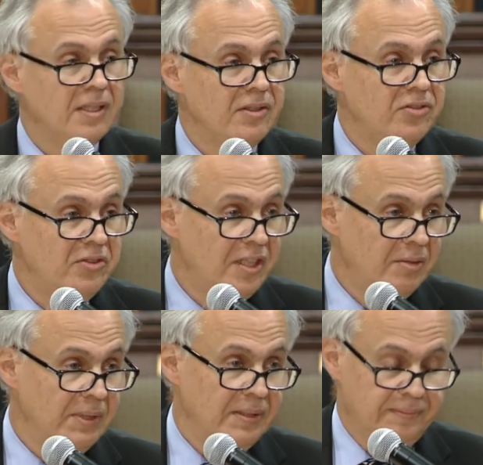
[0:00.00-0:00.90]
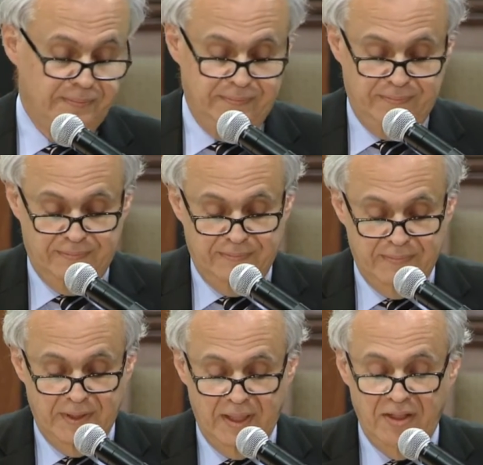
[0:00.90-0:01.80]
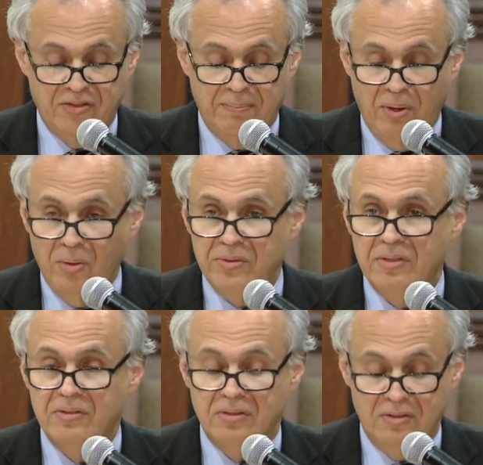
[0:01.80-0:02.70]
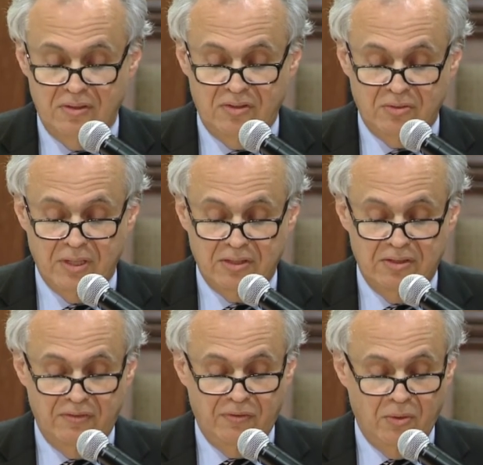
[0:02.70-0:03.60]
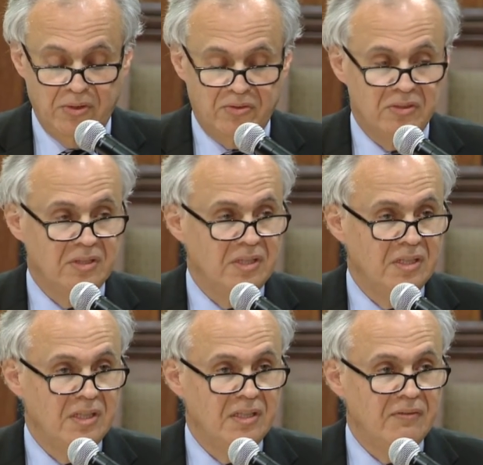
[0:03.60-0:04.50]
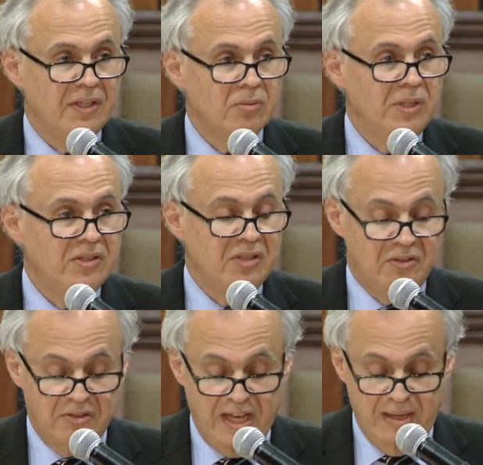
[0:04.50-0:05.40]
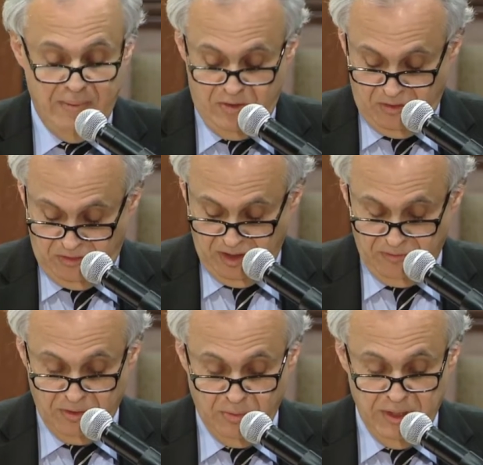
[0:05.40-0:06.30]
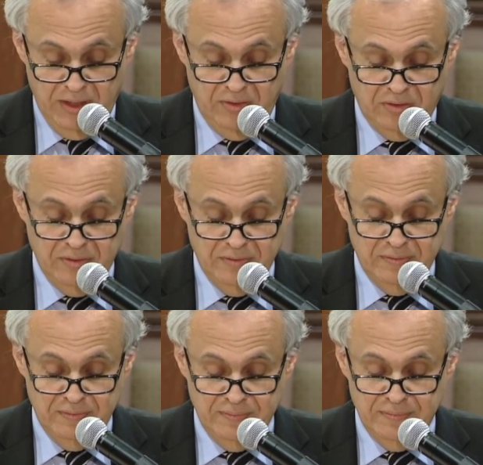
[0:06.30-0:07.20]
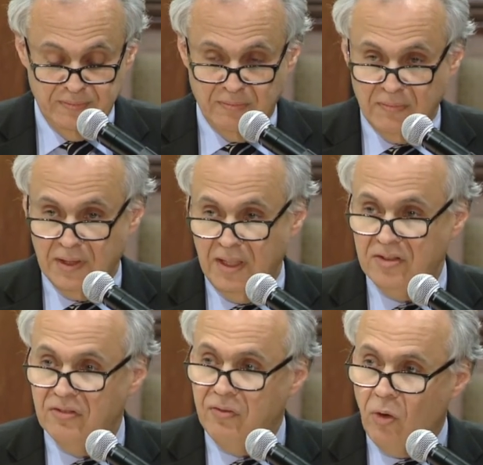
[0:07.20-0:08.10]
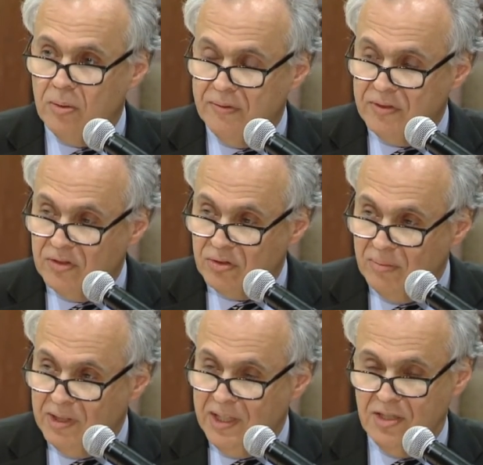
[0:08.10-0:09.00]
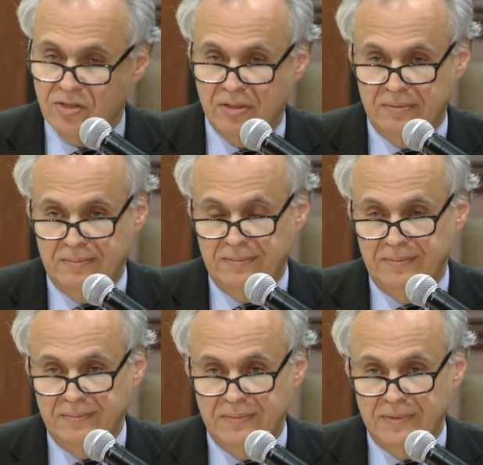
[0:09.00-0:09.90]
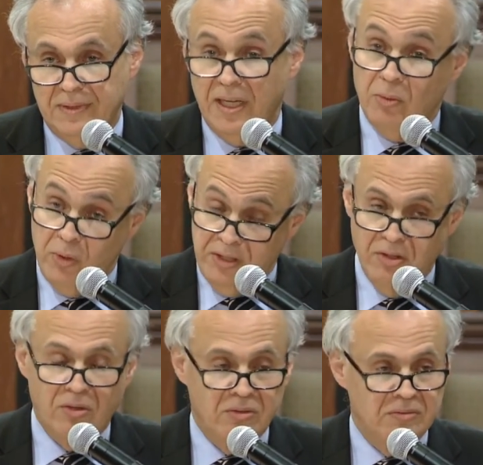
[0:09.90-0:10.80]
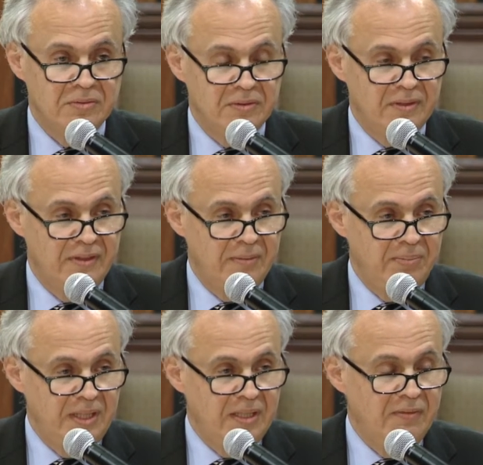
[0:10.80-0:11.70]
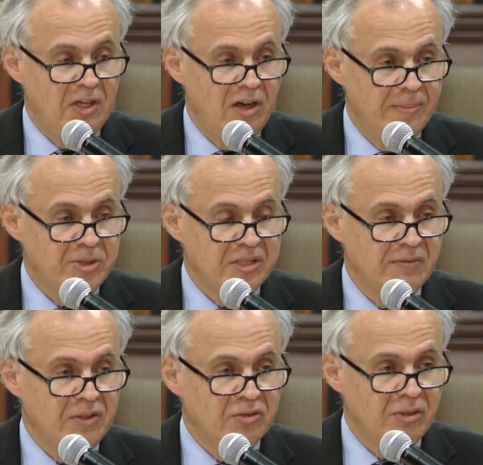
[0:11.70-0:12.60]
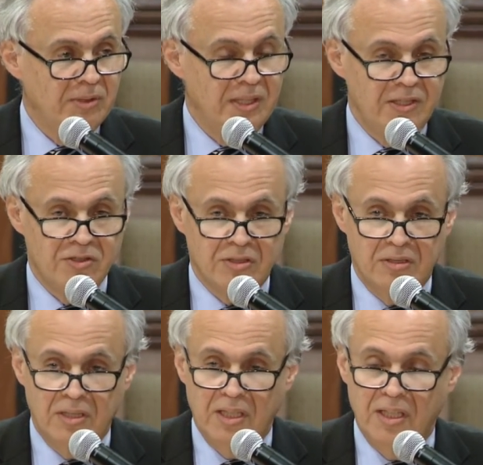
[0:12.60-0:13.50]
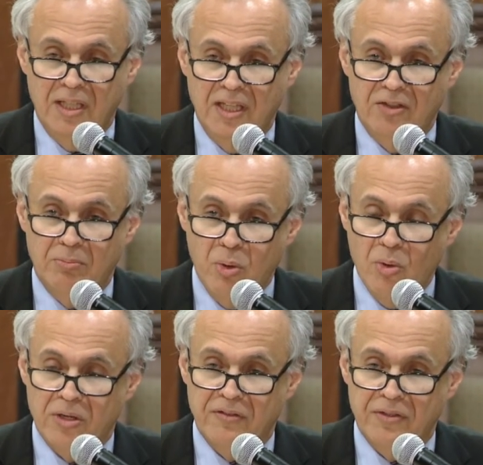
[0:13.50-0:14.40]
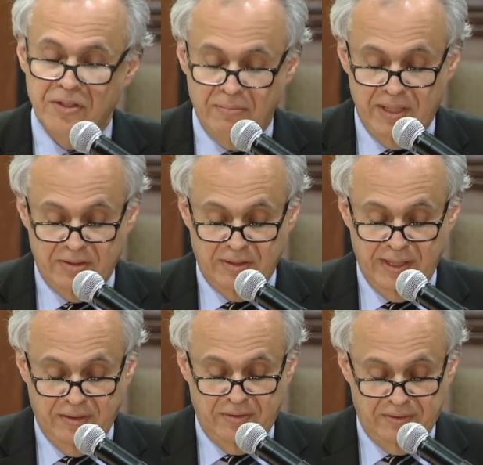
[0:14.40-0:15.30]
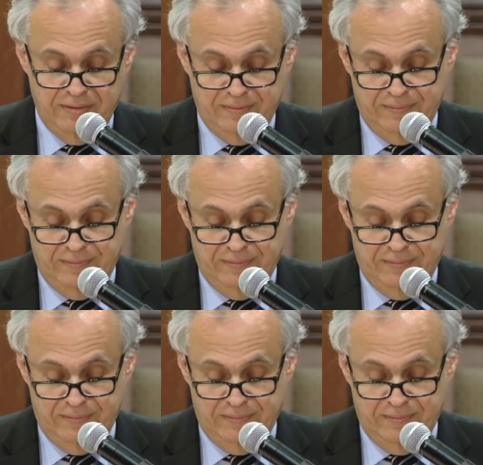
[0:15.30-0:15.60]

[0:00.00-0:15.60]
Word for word: Stigma is a potent destructive force that wreaks its damage in several ways. It's a form of discrimination, and we know that being the object of discrimination is poor for your mental health.